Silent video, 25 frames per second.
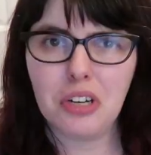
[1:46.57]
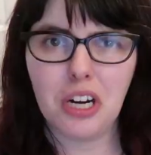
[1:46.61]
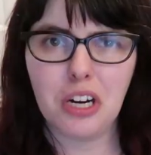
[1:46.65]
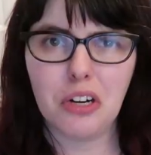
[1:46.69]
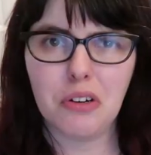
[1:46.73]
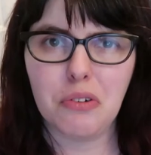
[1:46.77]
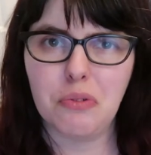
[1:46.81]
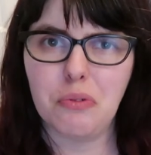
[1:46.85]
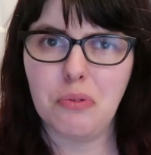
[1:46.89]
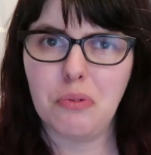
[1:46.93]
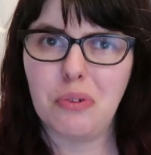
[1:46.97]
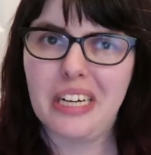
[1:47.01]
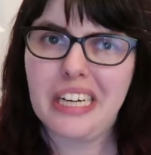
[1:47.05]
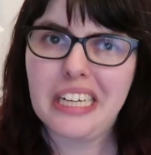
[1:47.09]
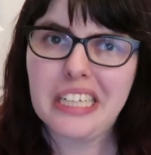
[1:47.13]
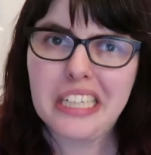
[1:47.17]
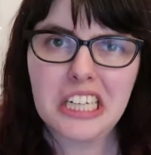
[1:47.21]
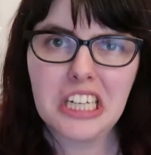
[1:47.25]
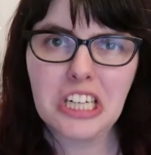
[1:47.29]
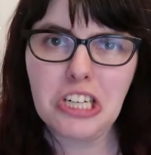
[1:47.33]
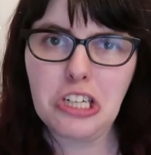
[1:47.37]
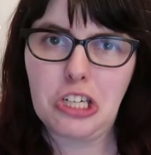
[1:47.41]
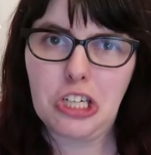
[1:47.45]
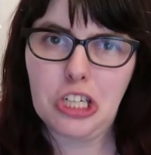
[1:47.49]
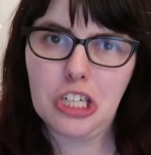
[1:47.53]
got
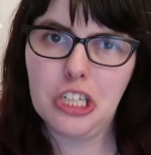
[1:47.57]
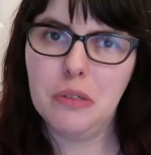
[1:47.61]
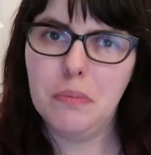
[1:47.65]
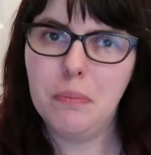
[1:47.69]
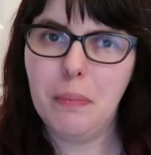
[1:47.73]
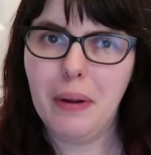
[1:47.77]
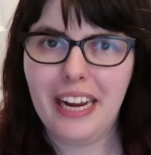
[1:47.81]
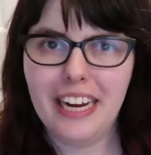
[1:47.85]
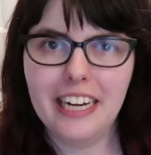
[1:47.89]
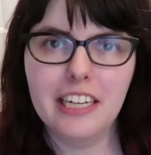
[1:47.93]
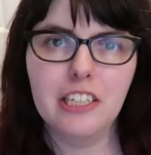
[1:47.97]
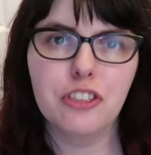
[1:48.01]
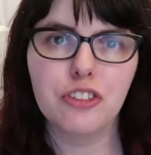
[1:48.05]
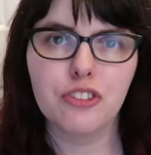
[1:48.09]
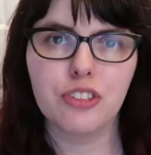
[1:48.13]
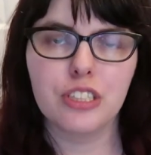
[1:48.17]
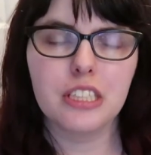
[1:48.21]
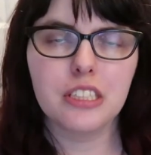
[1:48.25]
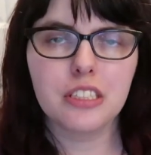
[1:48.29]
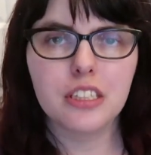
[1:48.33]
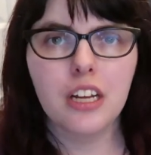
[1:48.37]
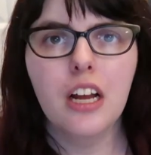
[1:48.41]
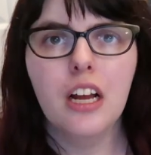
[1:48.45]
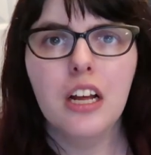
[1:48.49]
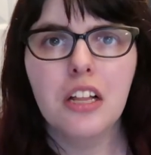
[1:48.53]
really good
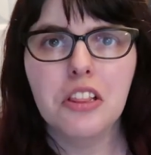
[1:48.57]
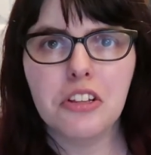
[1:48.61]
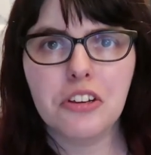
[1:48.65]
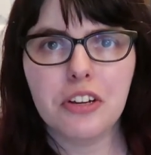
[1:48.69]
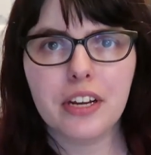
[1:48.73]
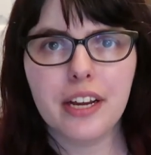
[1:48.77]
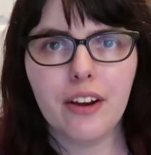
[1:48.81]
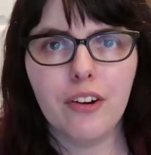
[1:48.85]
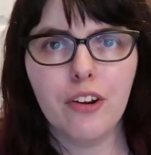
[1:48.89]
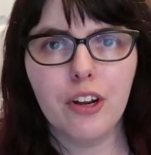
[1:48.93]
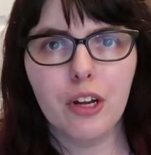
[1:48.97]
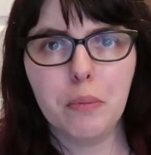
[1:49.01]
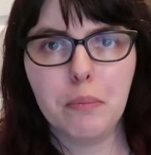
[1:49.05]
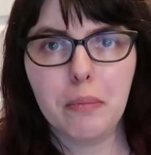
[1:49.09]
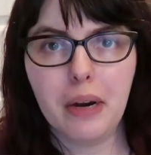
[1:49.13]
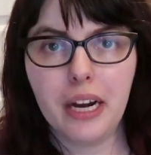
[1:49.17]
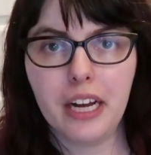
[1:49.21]
pastries. They're carrying